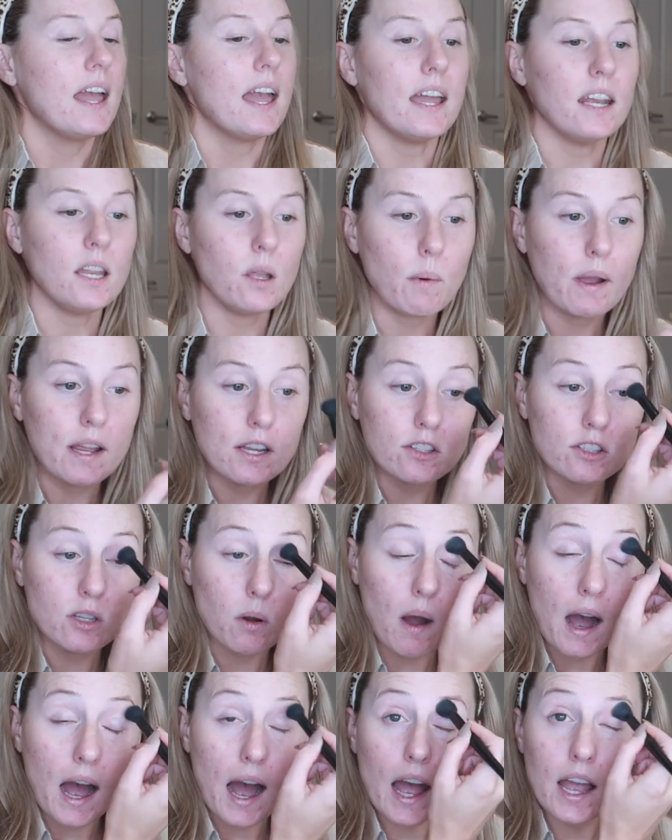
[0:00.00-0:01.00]
Anyway,
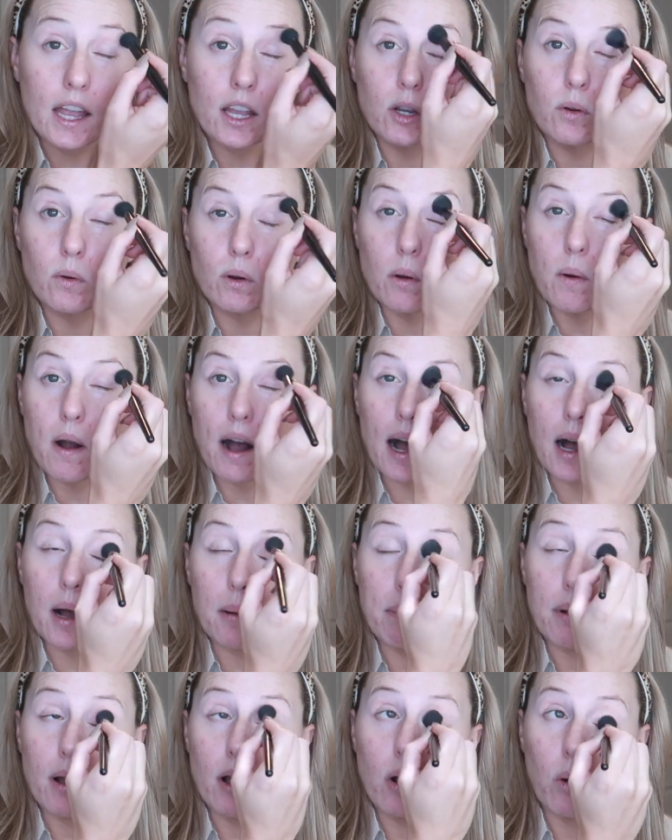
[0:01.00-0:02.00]
so I grew
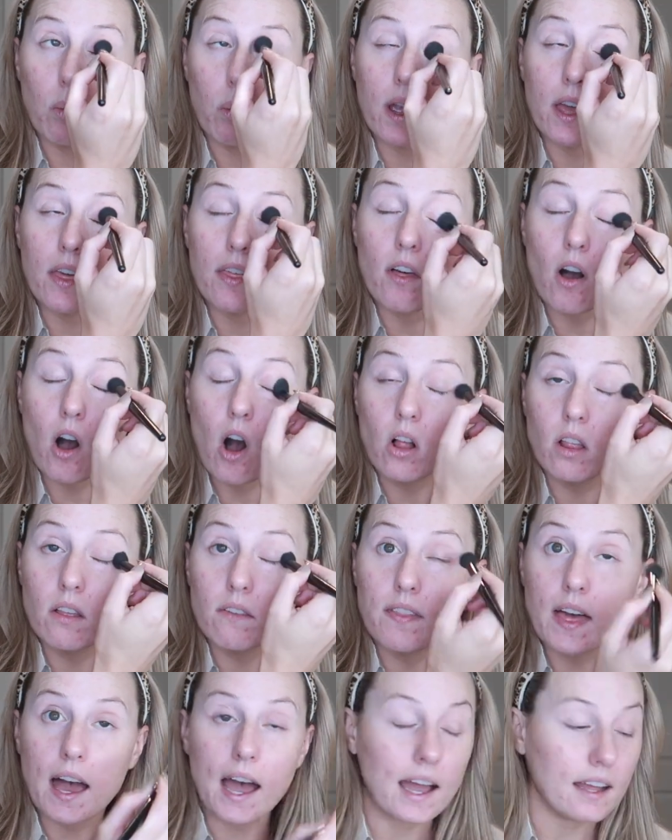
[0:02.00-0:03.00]
up with all
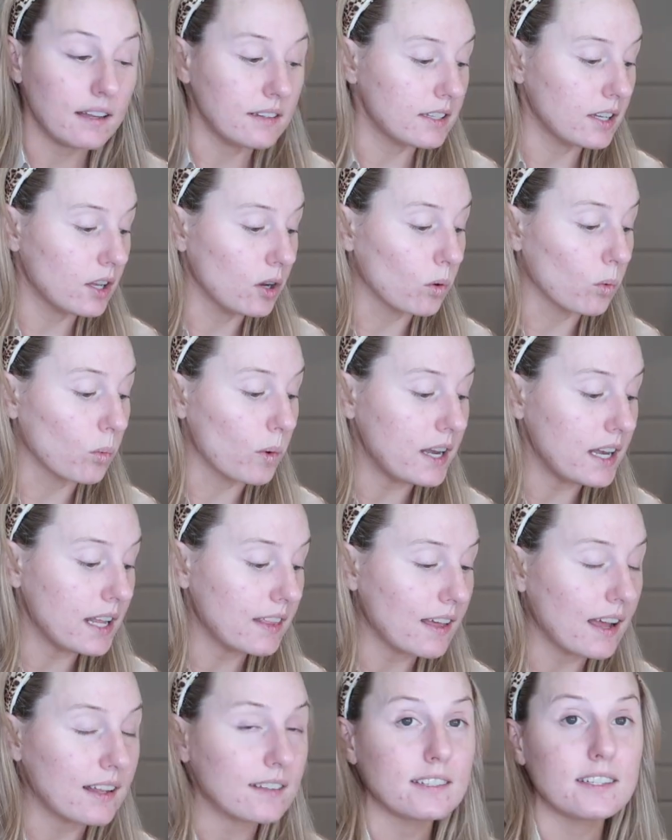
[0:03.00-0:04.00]
of that,
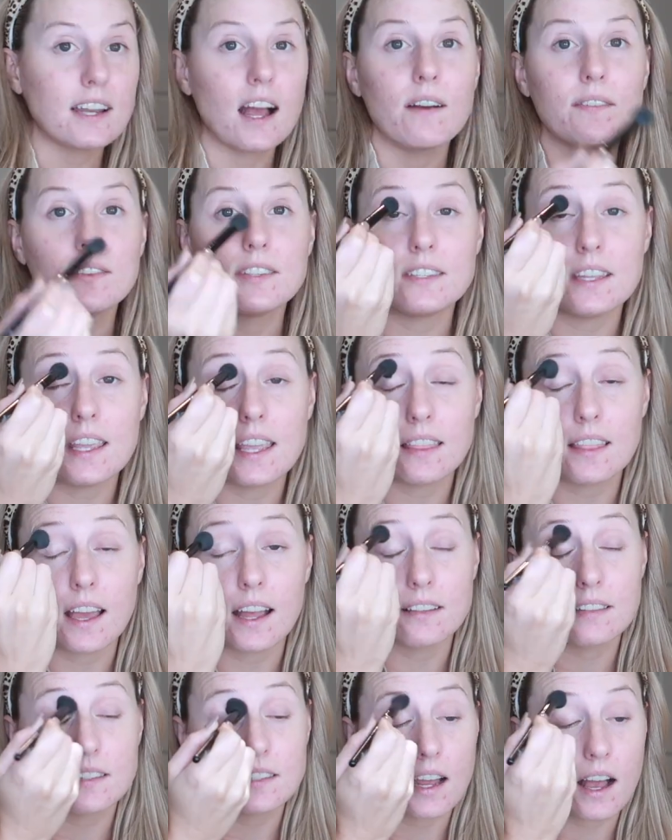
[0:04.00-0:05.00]
reading that stuff, seeing
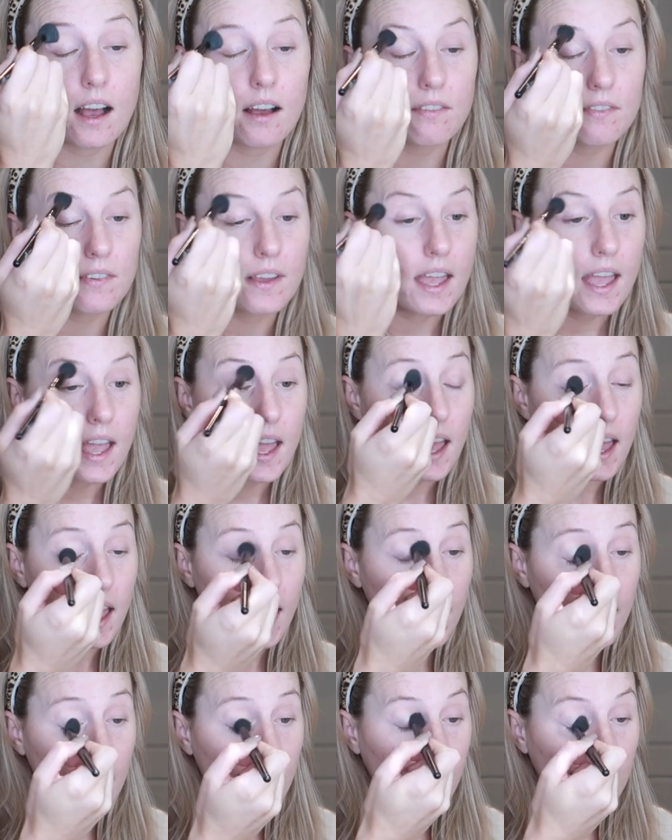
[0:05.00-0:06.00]
that stuff,
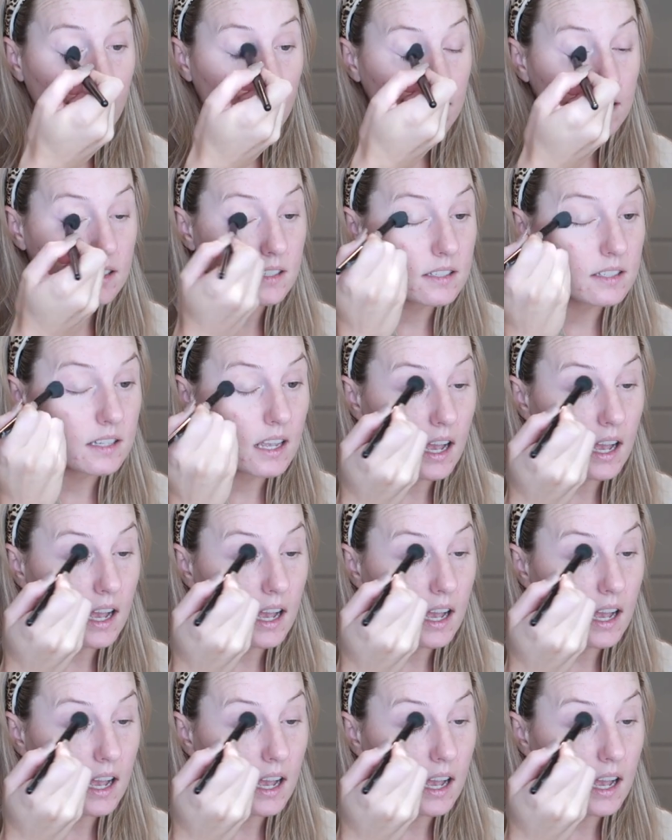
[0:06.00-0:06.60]
and